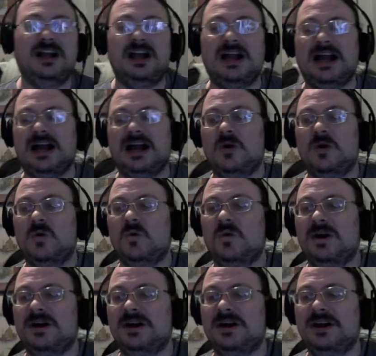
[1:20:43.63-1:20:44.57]

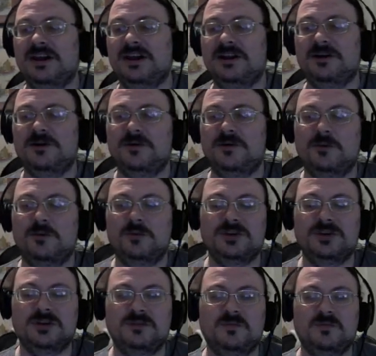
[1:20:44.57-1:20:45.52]
how, you know,
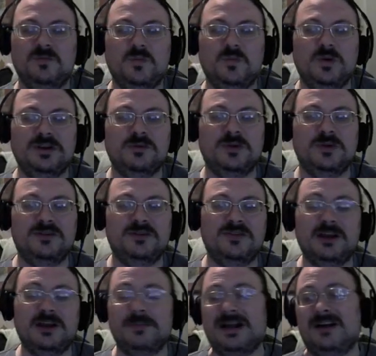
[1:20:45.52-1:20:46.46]
what you want to
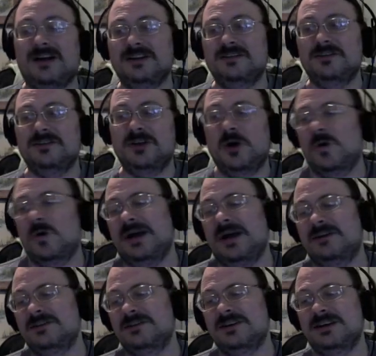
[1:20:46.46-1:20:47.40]
think about and know
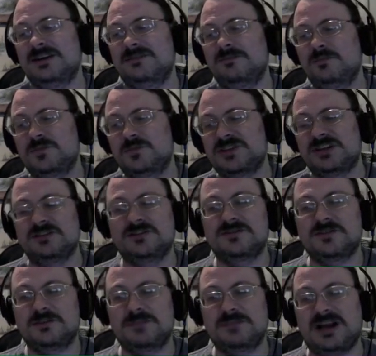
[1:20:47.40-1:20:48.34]
about
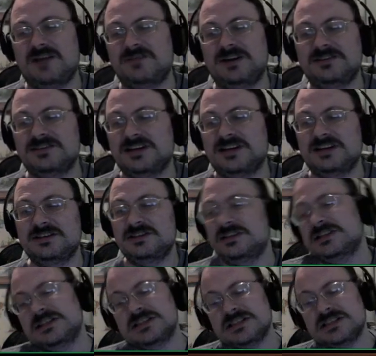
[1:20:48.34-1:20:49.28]
skills for Pathfinder 2nd
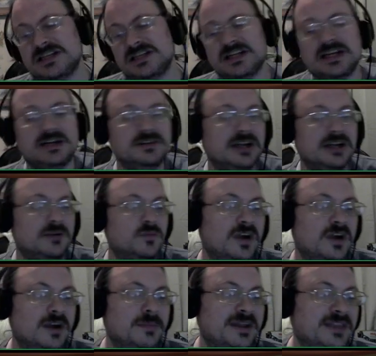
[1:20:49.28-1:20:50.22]
edition, just check it out. I
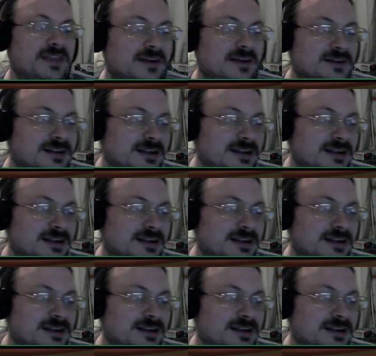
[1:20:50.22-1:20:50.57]
recommend that.